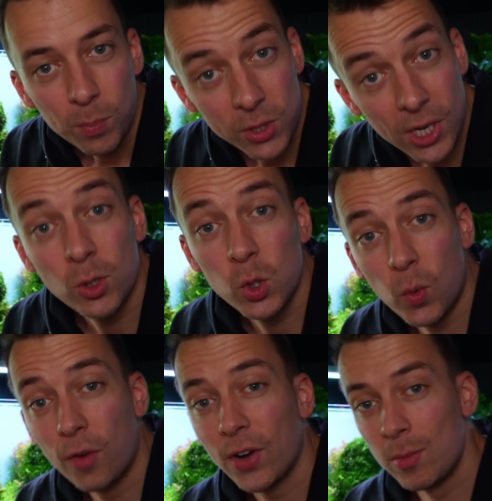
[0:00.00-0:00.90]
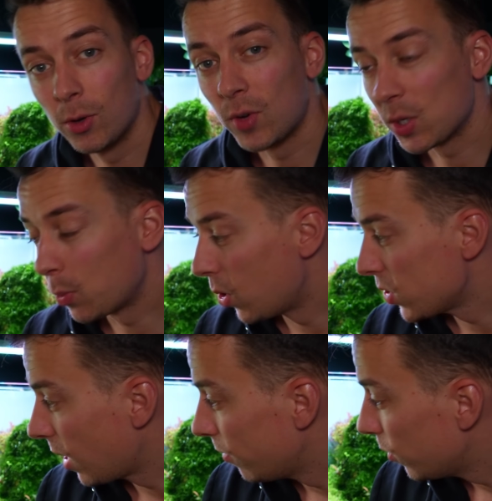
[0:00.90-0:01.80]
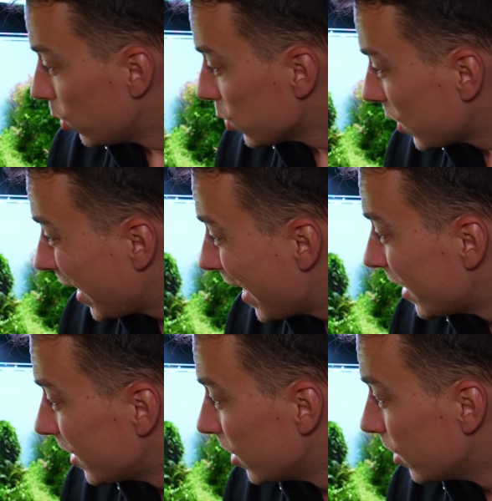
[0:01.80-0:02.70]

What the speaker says: Besides those dwarf emerald RASBORAS, I've also added